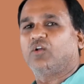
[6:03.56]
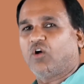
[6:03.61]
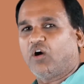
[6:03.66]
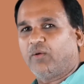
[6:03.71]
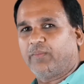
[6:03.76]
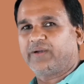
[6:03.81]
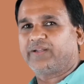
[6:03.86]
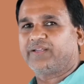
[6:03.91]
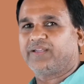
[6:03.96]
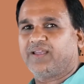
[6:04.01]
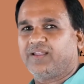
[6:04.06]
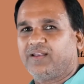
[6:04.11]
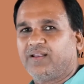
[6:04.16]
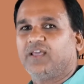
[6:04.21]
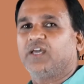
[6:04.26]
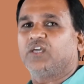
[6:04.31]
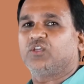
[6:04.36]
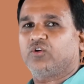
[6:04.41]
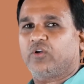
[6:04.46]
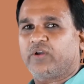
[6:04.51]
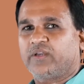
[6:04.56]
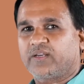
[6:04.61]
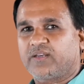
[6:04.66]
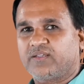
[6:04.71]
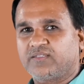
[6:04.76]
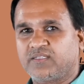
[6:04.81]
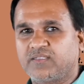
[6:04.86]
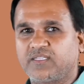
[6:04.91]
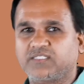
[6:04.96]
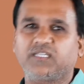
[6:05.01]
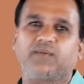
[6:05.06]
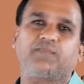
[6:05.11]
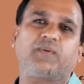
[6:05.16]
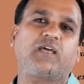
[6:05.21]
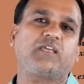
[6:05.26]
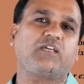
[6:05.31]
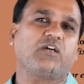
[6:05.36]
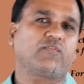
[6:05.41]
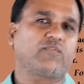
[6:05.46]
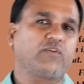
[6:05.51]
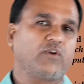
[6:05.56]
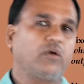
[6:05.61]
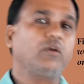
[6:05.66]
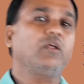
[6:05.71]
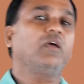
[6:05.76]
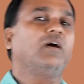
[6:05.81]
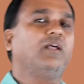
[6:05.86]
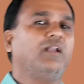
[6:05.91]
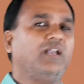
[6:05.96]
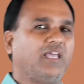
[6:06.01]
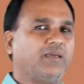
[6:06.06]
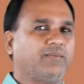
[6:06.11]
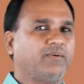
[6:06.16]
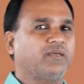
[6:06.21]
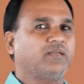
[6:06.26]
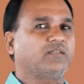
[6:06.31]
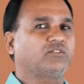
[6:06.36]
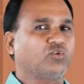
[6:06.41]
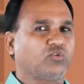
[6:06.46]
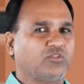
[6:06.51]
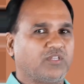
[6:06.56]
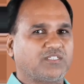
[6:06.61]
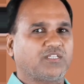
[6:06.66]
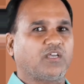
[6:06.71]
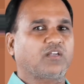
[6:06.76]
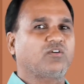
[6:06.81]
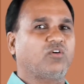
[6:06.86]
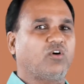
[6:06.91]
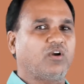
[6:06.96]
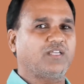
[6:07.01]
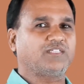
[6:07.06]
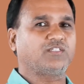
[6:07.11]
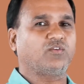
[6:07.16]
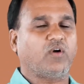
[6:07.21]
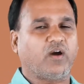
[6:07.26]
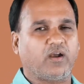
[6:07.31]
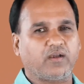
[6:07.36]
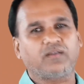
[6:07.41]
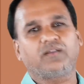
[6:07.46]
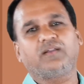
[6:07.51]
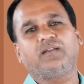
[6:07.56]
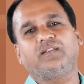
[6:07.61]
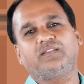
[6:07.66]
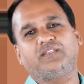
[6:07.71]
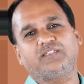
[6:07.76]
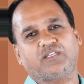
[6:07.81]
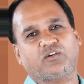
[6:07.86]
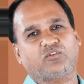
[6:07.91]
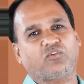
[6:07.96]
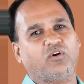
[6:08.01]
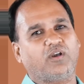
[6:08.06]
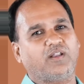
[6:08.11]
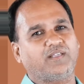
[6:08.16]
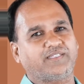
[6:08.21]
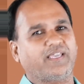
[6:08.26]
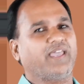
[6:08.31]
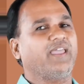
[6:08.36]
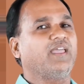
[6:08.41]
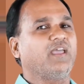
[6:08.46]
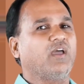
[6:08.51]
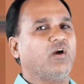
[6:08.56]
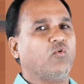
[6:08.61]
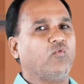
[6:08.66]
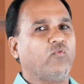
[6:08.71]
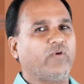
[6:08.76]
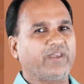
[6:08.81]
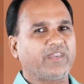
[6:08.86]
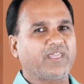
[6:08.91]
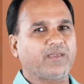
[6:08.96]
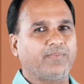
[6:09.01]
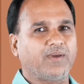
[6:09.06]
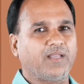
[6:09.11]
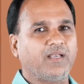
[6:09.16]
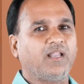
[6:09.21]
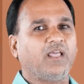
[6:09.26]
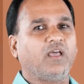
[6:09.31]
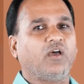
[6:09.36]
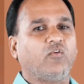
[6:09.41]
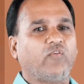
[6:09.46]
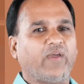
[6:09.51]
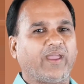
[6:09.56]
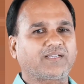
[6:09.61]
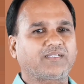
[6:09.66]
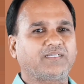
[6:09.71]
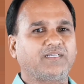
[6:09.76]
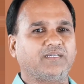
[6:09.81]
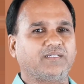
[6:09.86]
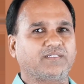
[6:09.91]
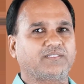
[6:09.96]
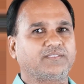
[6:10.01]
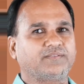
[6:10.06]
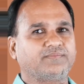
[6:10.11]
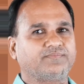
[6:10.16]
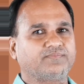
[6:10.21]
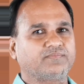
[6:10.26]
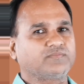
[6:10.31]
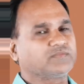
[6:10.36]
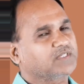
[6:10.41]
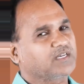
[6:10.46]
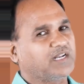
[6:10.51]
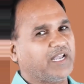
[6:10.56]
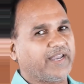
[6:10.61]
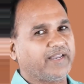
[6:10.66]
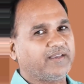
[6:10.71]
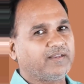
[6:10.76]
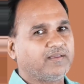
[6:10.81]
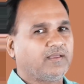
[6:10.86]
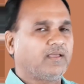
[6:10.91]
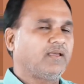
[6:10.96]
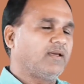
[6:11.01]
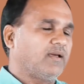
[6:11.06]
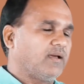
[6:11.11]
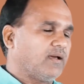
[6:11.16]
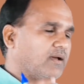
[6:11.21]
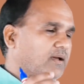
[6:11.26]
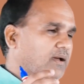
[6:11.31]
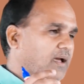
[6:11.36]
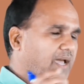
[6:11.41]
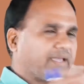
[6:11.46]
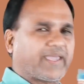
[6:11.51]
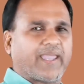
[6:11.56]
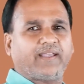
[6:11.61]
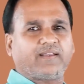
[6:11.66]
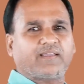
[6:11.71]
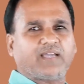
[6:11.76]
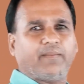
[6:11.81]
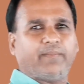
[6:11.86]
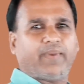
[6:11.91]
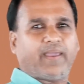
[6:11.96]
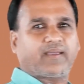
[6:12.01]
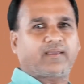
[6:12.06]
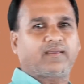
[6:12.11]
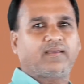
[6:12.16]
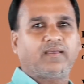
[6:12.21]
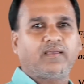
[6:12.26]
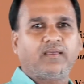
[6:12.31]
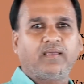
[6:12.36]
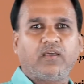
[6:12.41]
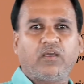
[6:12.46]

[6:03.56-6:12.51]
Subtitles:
raw material, you are increasing the supply of your labor. So these are called as a what? These are called as a variable factors. Clear? Again come back.